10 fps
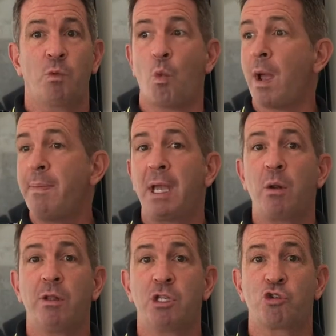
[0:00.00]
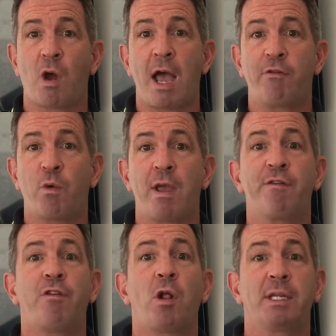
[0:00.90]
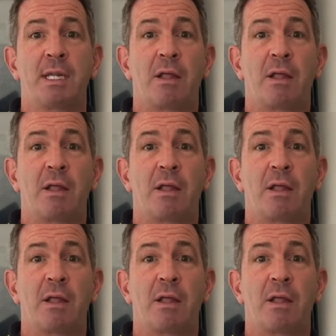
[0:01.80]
wiping out in the driveway, falling